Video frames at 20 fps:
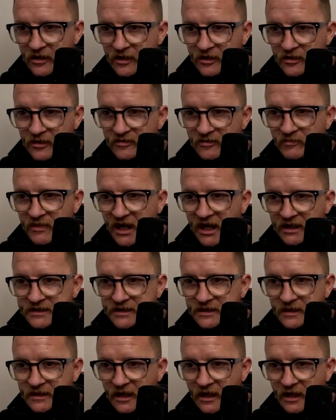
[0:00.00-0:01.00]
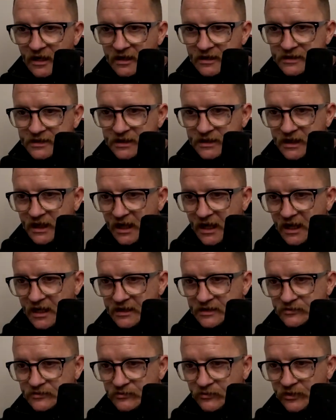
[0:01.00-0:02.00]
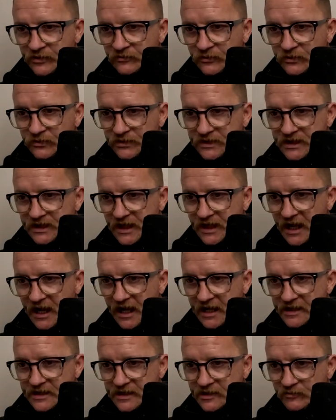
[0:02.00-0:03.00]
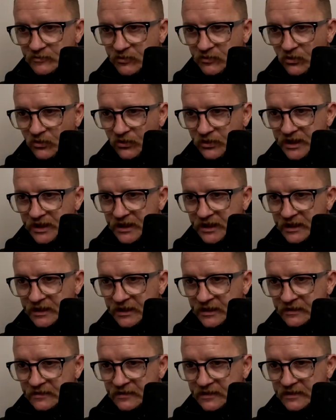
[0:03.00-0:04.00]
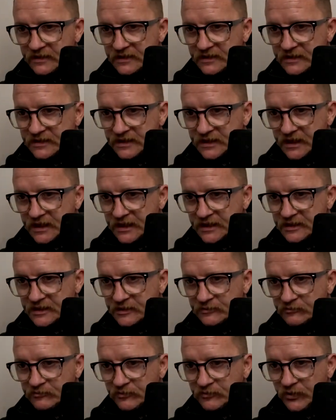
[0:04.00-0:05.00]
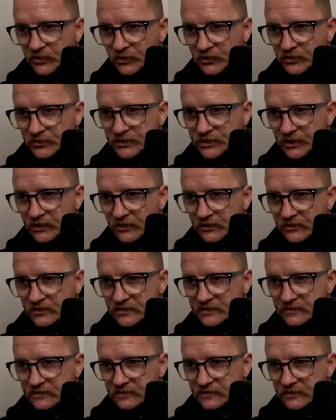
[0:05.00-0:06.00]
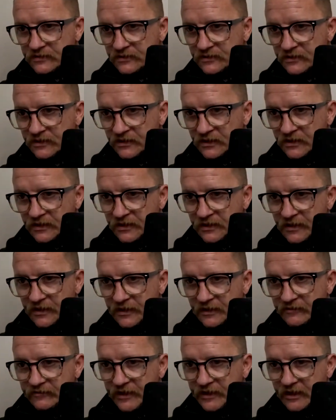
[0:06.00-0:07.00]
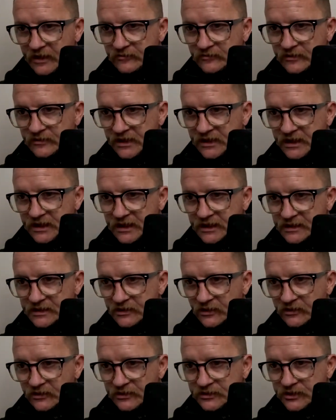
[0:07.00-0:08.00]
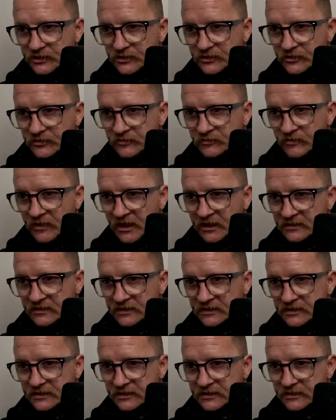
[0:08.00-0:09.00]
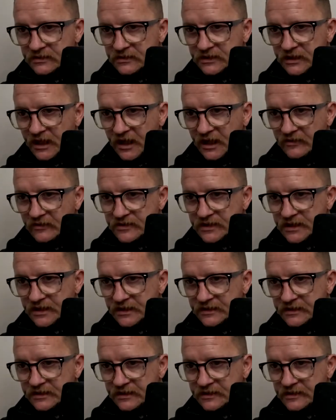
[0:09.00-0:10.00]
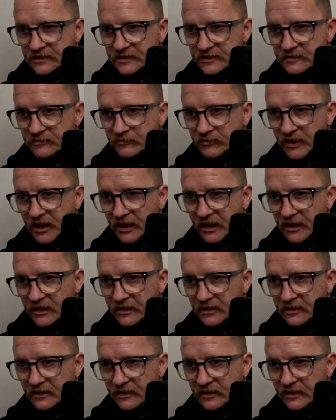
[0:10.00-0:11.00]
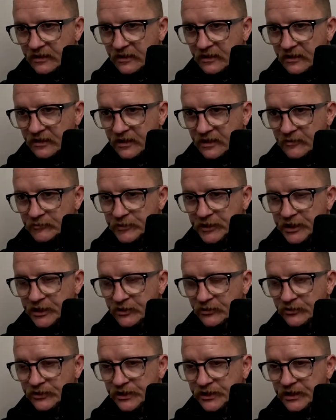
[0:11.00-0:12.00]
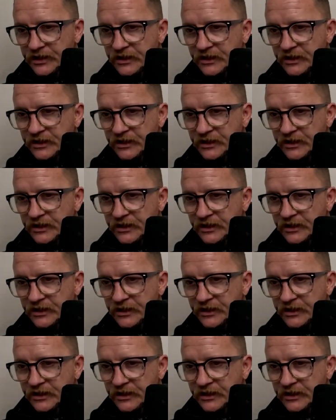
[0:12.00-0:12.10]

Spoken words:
Martinage case, Ringwood, today, supporting the deceased poor dog's family. He's got a 2 months jail sentence, but appealed it.